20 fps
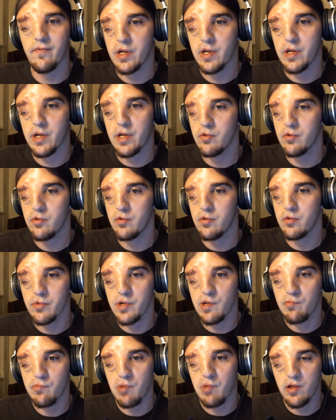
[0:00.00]
a
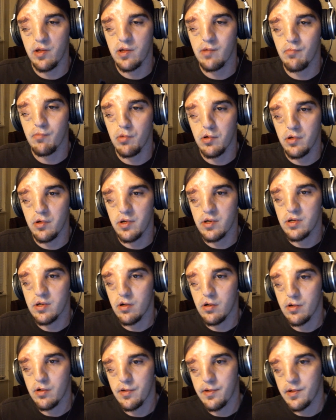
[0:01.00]
freaking
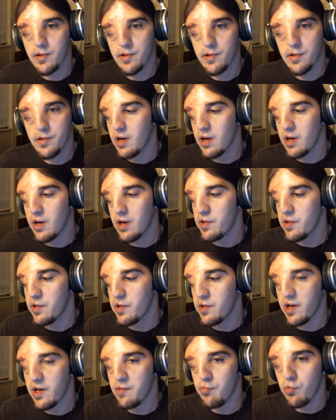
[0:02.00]
responsible adult and
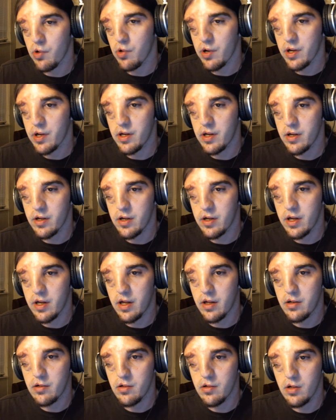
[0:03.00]
got my Skype
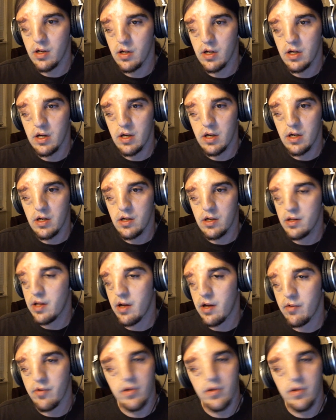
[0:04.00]
working again.
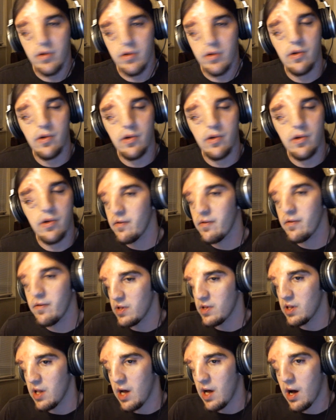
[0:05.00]
That would
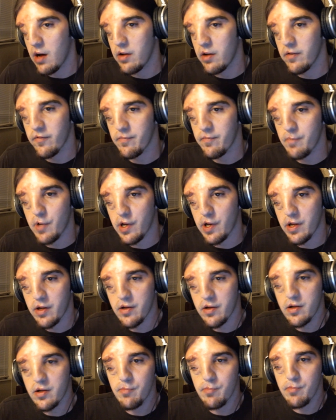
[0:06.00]
solve a lot of
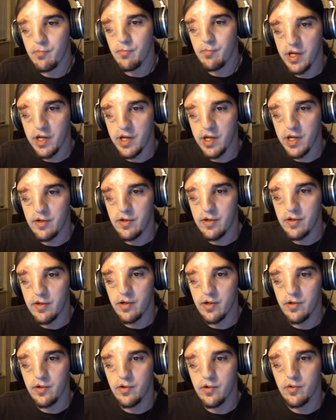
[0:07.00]
my
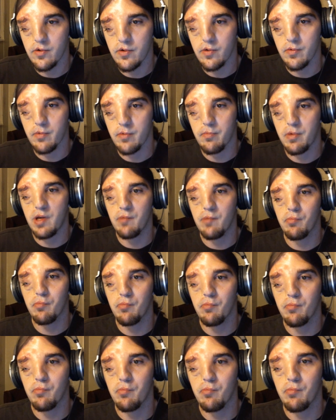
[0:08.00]
communication issues
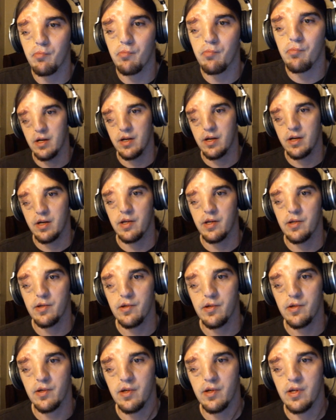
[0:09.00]
with people,
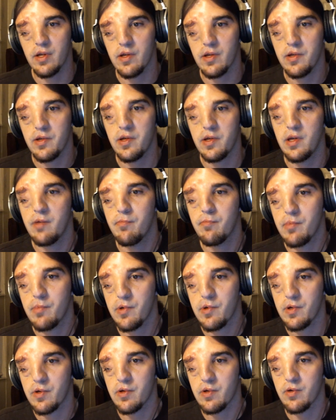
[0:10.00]
because it
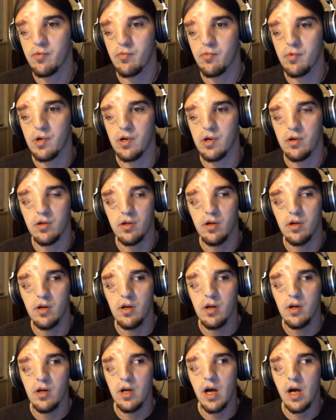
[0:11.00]
seems,
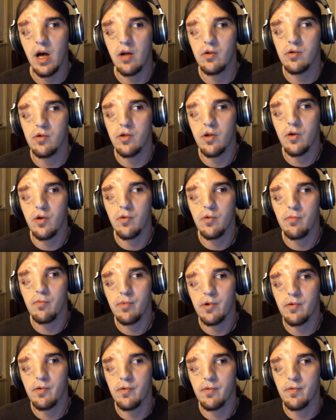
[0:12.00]
well, I
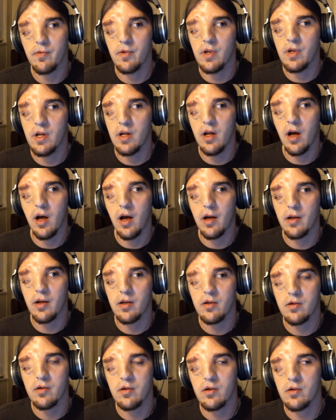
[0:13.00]
don't know, but
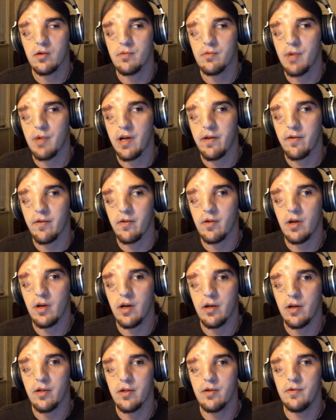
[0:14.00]
I,
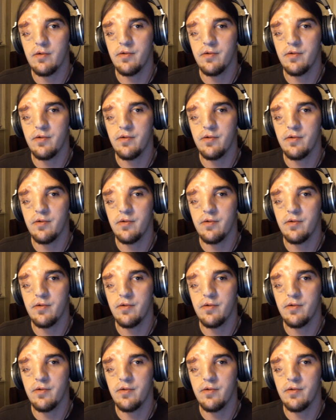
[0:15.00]
my,